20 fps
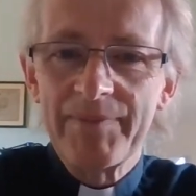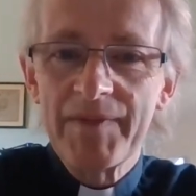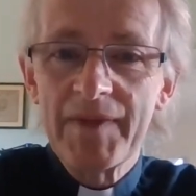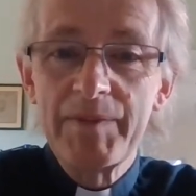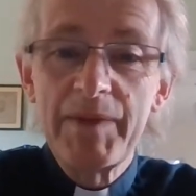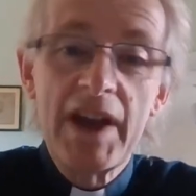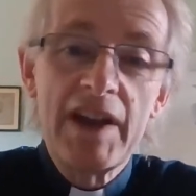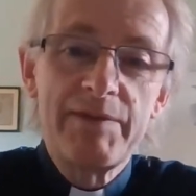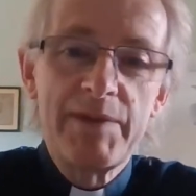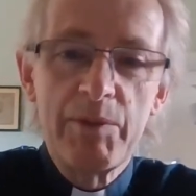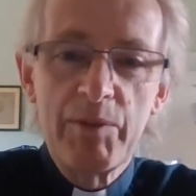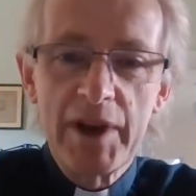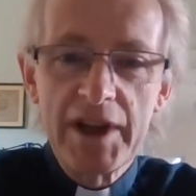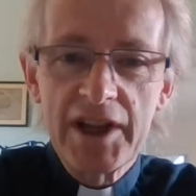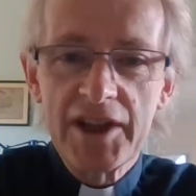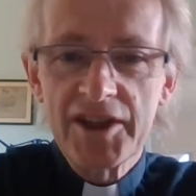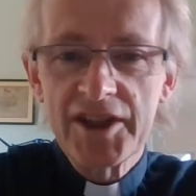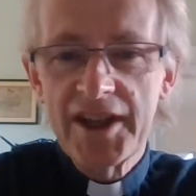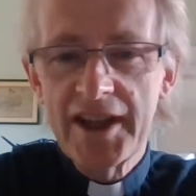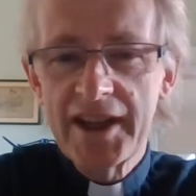It may have been
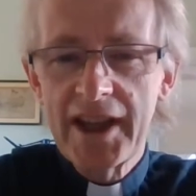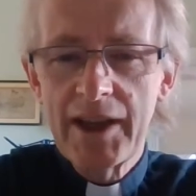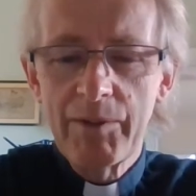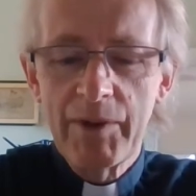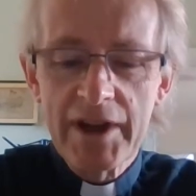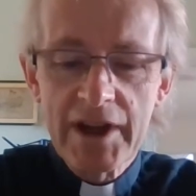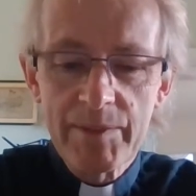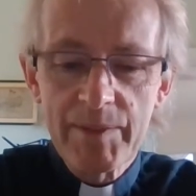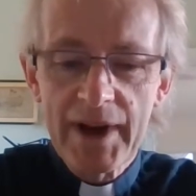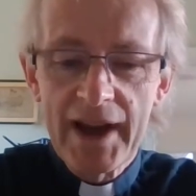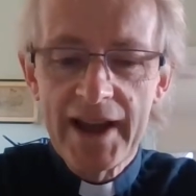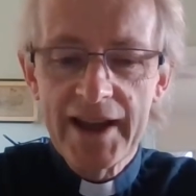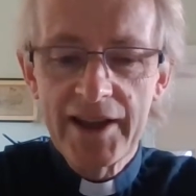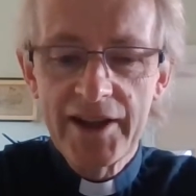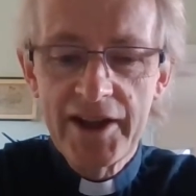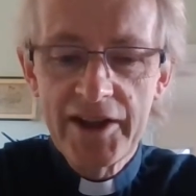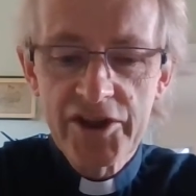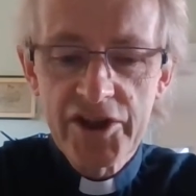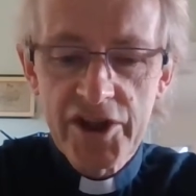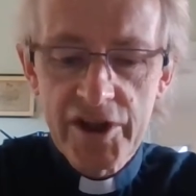when you're singing, when you're playing
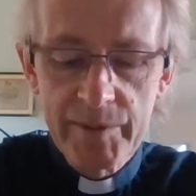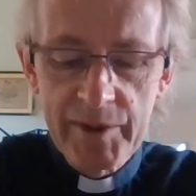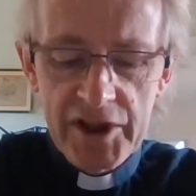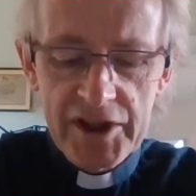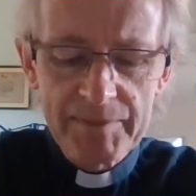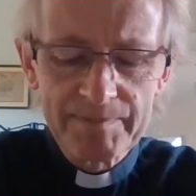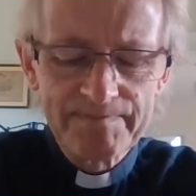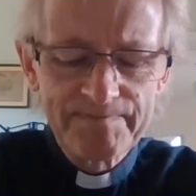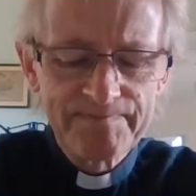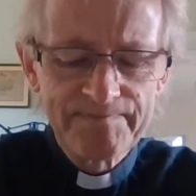an instrument.